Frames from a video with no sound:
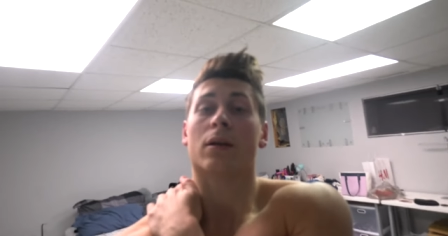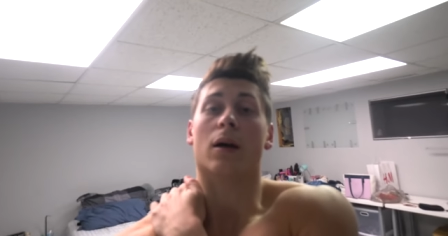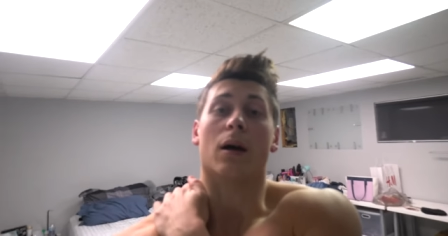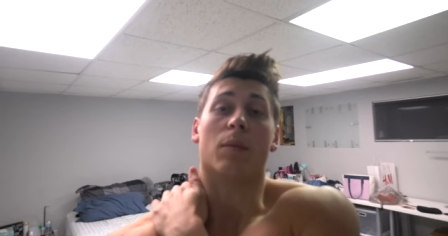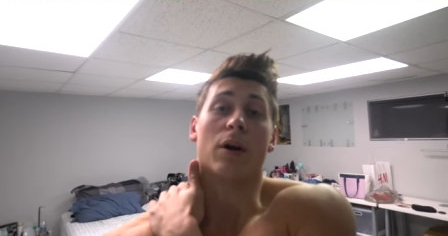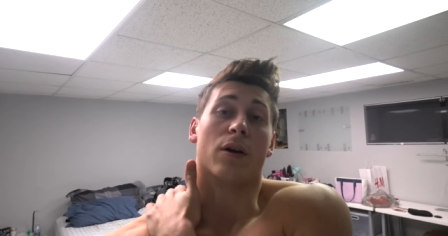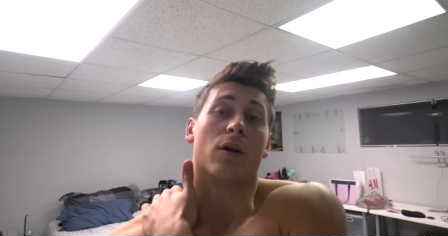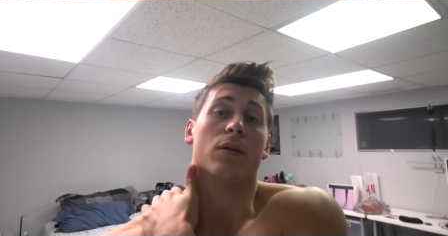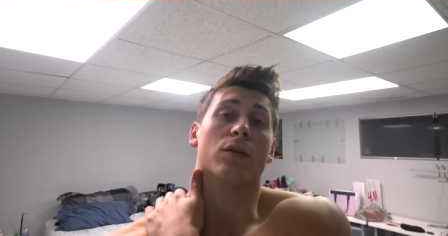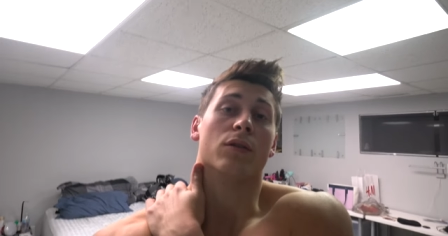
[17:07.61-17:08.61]
Um, I don't
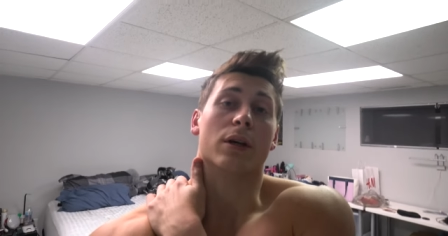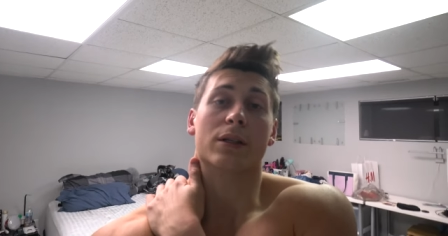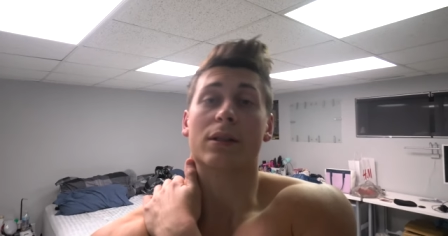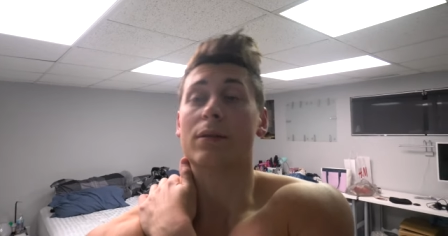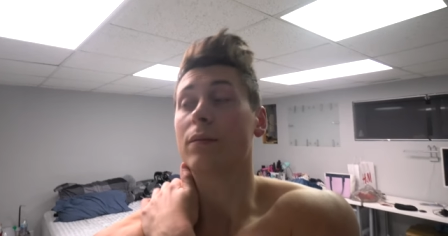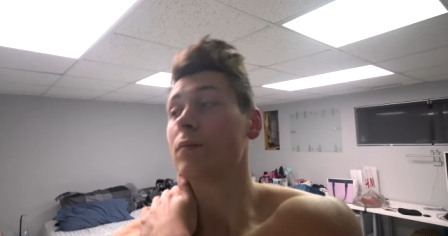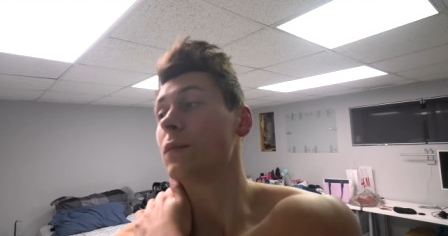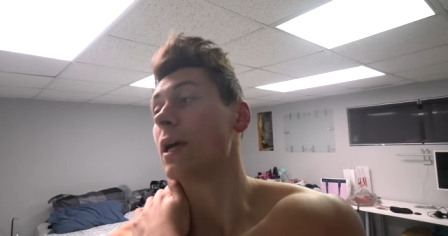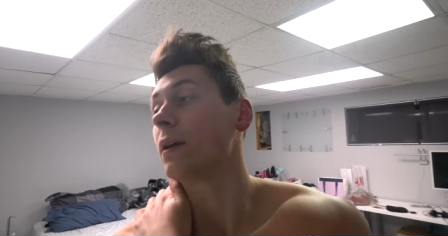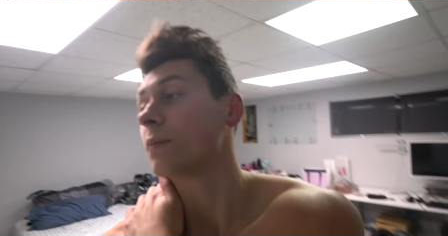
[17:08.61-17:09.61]
know. You guys
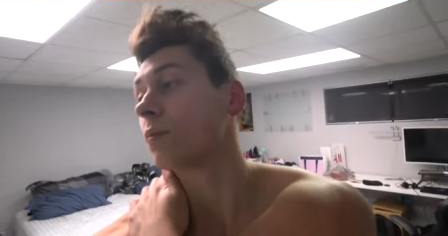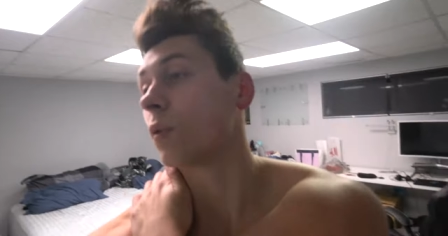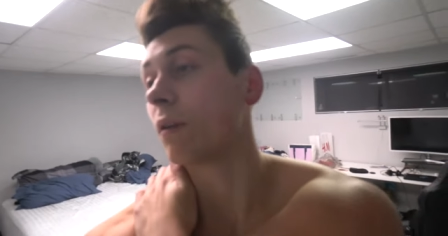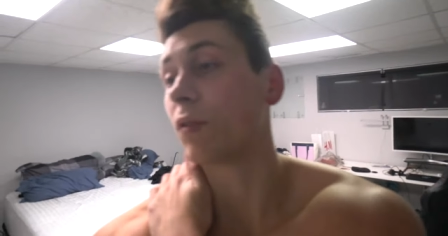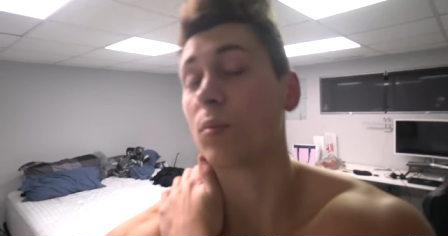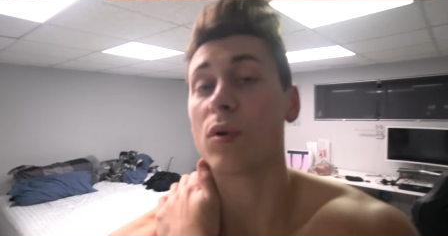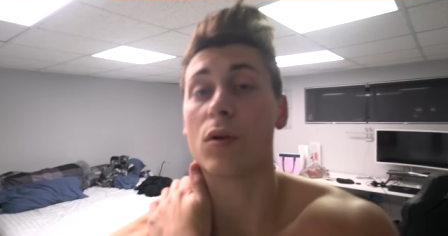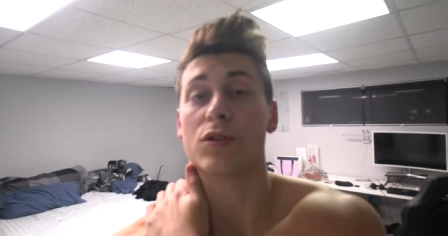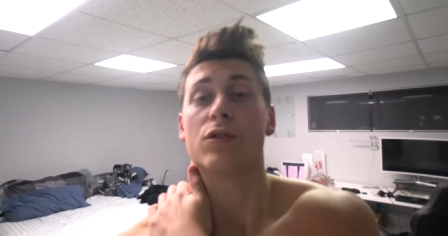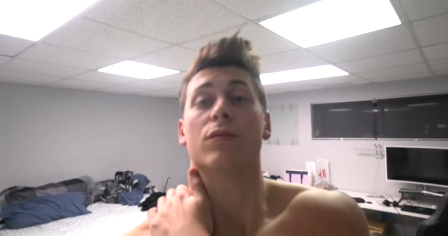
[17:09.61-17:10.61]
take whatever
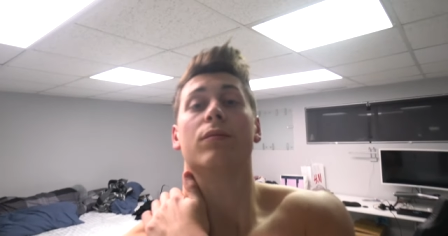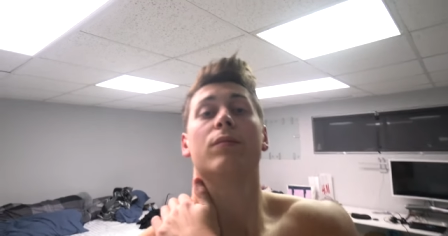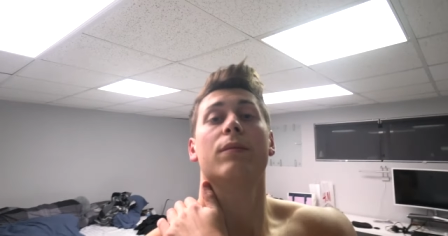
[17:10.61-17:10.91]
approach you